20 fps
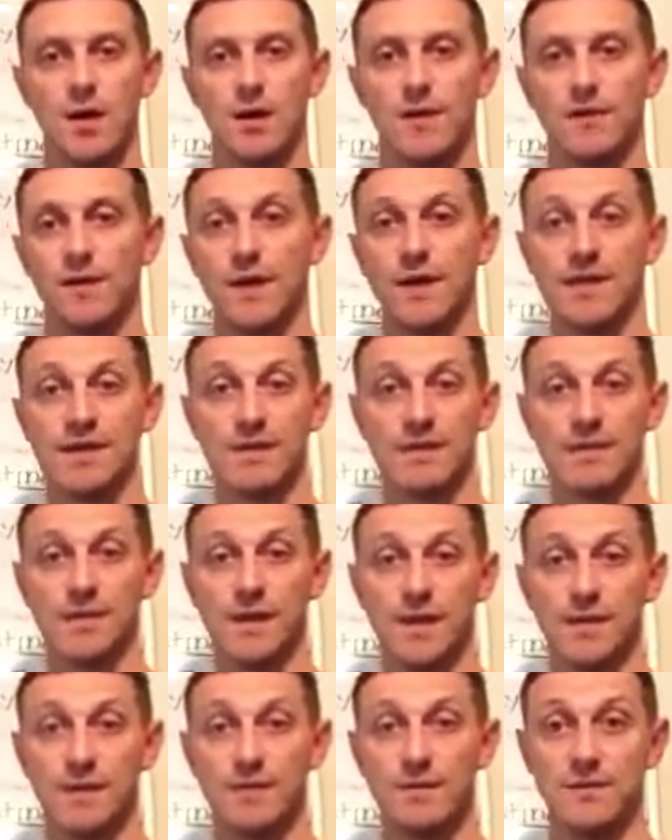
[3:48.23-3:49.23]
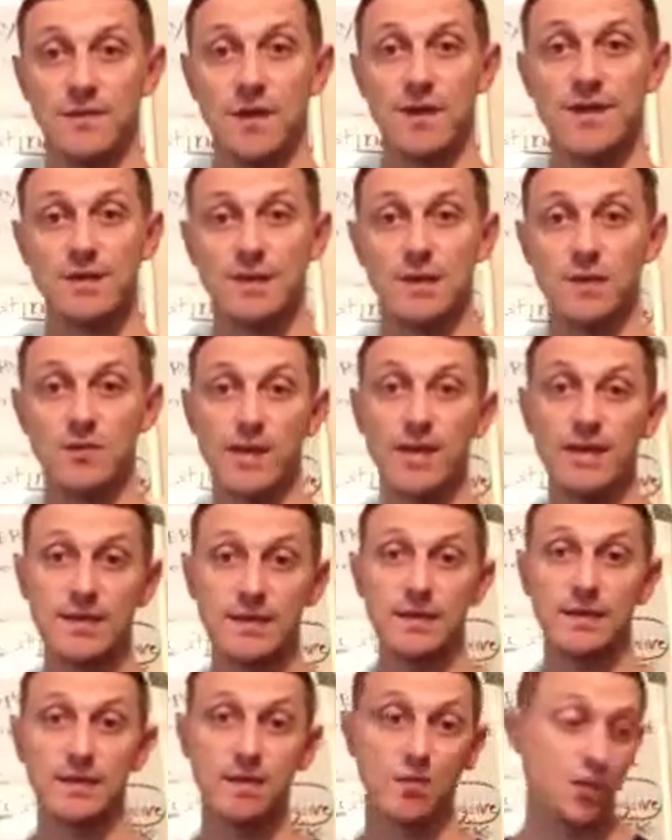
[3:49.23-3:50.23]
Face-to-face investing
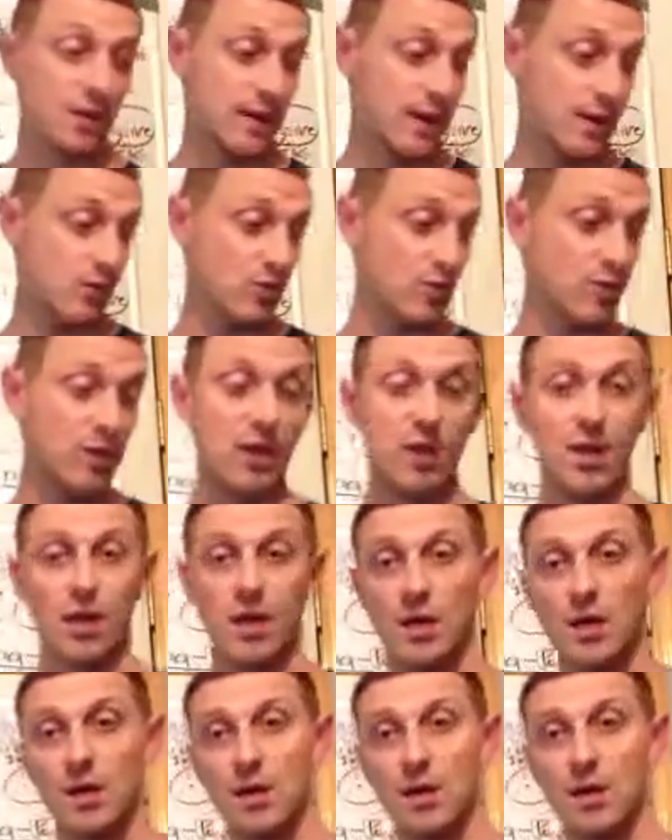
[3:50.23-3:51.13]
basically is what that would be.